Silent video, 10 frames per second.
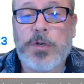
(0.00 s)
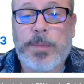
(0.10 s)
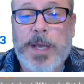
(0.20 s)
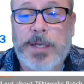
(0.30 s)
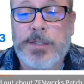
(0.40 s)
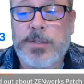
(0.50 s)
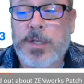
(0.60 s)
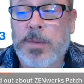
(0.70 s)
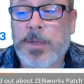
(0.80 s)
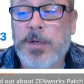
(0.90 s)
patches
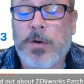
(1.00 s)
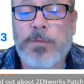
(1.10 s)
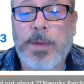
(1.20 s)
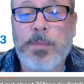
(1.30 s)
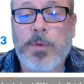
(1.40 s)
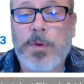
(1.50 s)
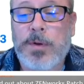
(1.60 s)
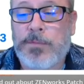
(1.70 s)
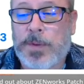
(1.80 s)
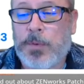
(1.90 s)
coming in November
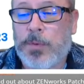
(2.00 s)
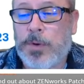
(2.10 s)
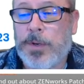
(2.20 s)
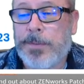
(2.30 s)
and February.